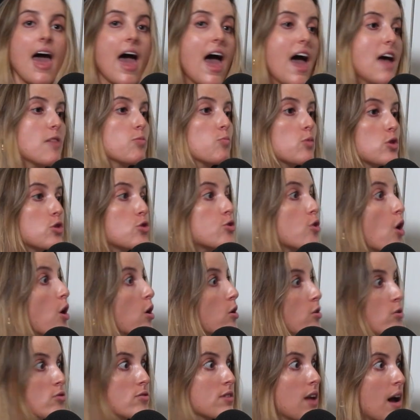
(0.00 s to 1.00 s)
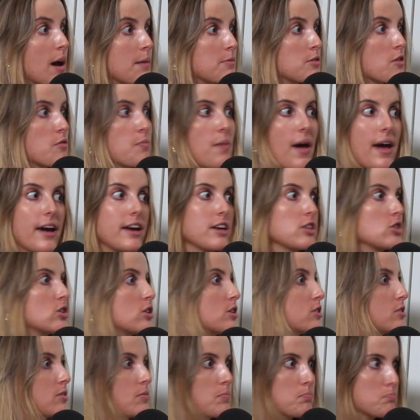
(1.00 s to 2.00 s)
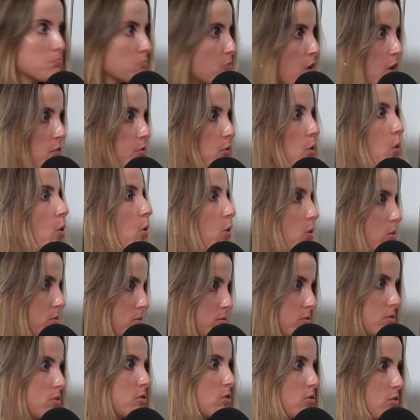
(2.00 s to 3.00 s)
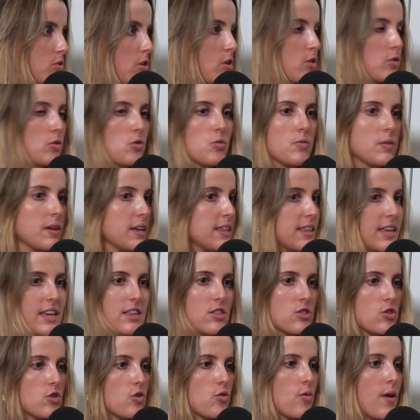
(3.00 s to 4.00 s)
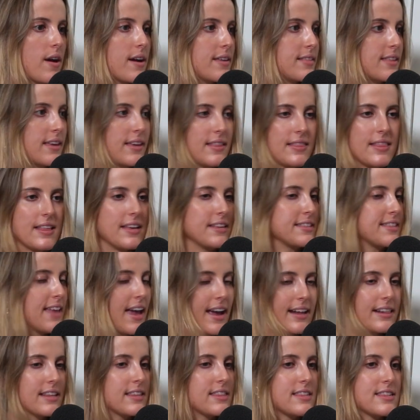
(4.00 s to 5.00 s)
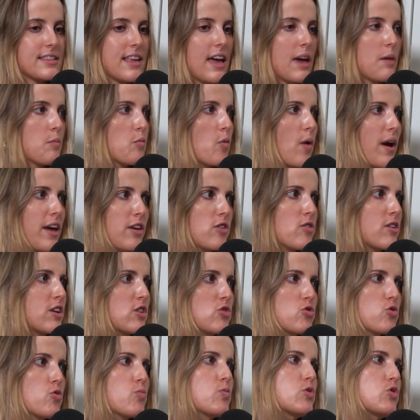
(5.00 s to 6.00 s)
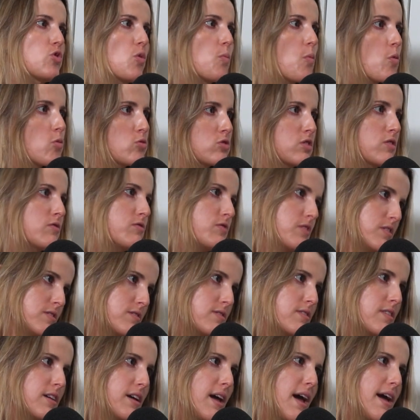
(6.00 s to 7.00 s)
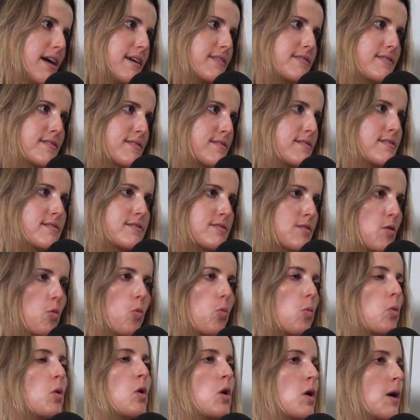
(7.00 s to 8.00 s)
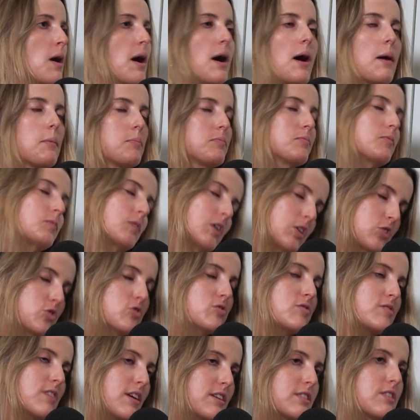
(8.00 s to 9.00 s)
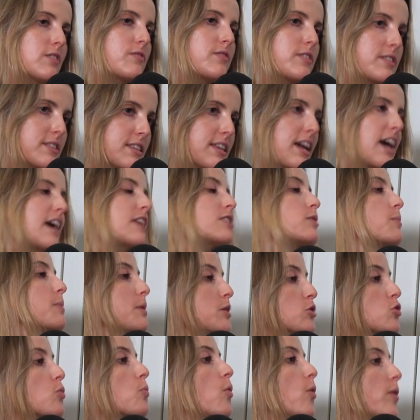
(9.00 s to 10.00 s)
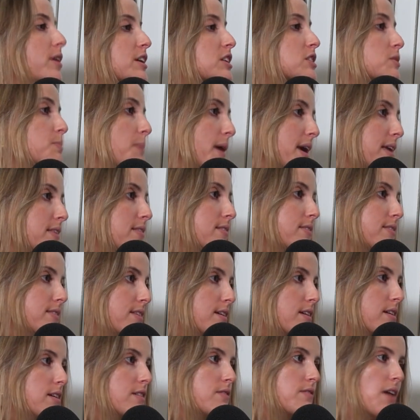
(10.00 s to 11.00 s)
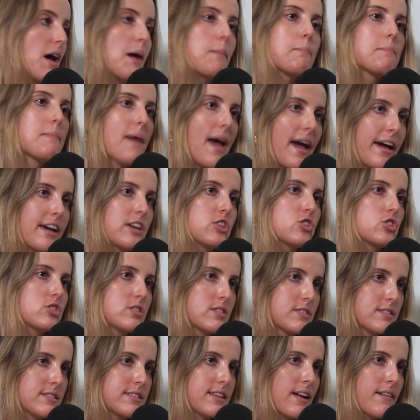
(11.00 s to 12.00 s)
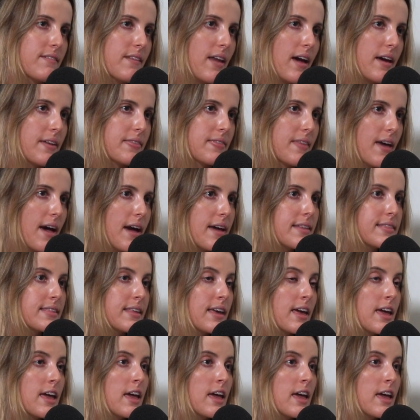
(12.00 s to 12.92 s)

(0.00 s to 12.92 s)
And with those types of packages, of course, you can integrate it exactly the same way you can do with your more sophisticated or I shouldn't say sophisticated, but your more expensive packages and stuff like that.